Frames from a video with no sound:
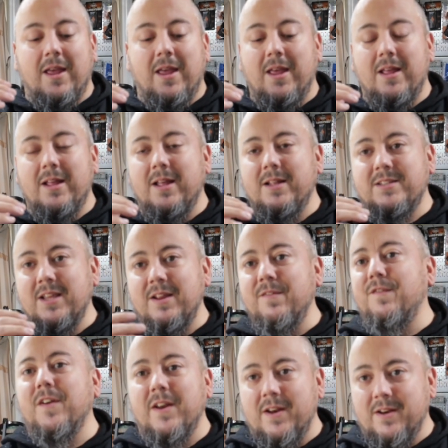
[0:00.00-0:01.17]
It's
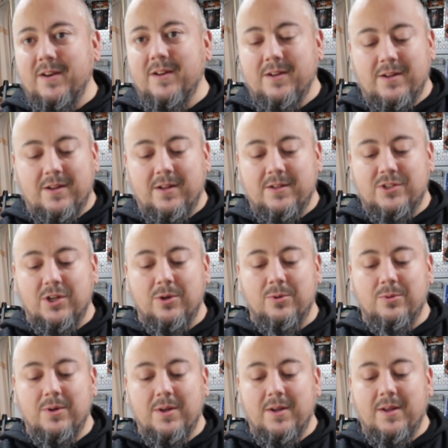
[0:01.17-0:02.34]
infinite.
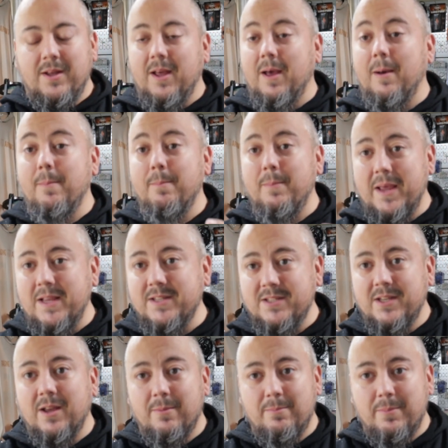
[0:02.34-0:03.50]
So
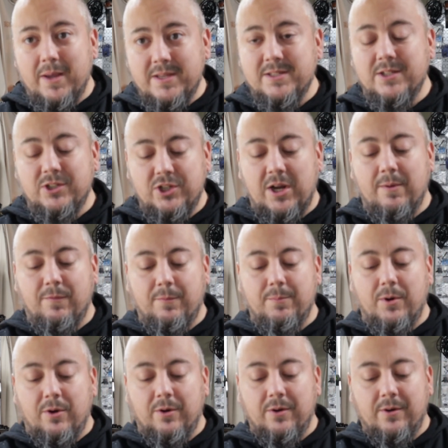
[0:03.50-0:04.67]
amazing job from
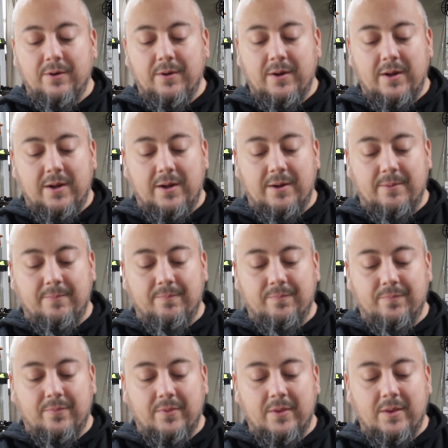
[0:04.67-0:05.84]
Darton. I
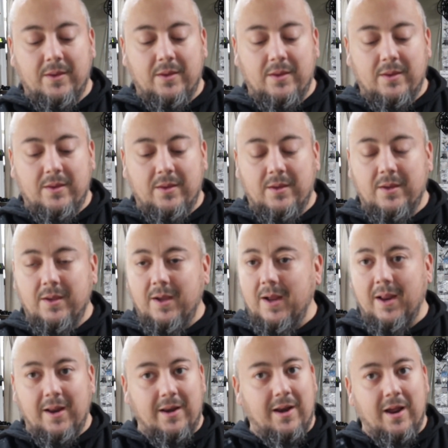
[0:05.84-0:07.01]

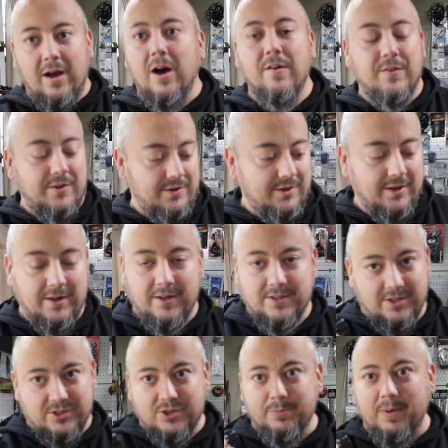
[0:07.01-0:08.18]
love it. It's
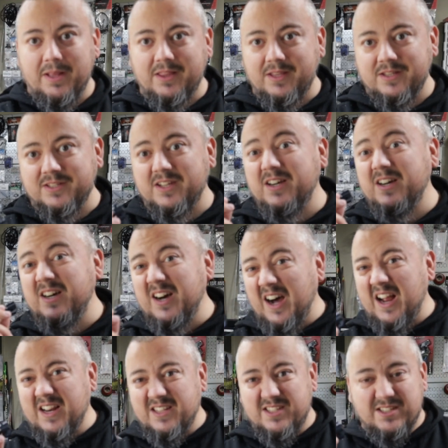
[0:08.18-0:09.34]
going to make things a
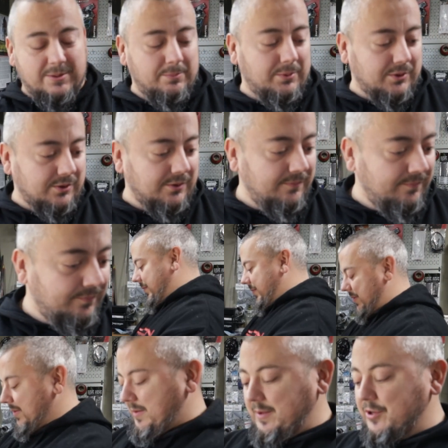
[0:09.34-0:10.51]
lot simpler.
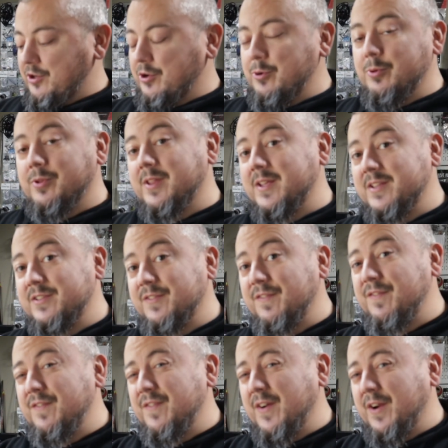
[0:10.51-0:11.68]
It tune things
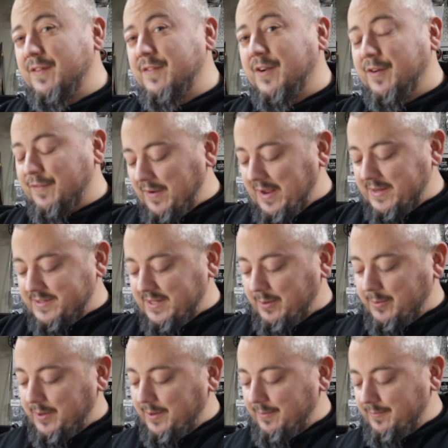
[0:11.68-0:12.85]
very fast that
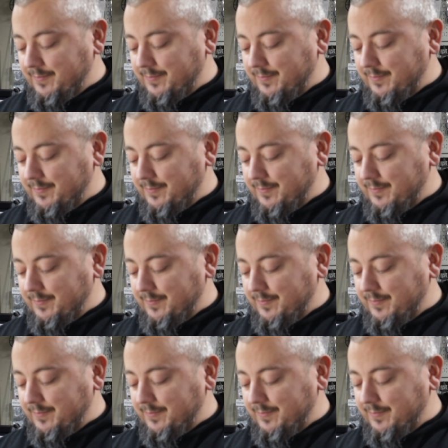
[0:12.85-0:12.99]
way.